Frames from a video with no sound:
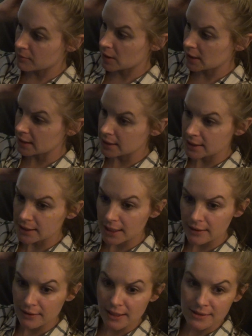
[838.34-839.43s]
I'm cleaning,
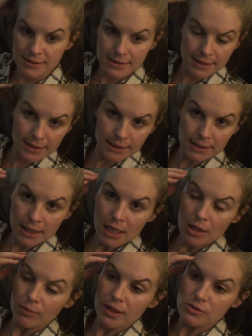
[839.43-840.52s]
getting things done
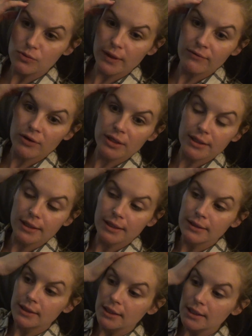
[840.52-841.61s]
because whenever
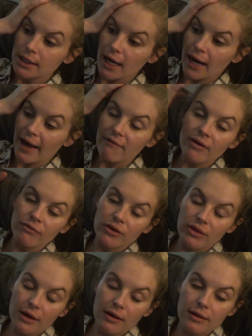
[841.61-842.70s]
I have
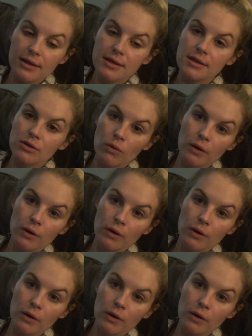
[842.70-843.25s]
everything clean and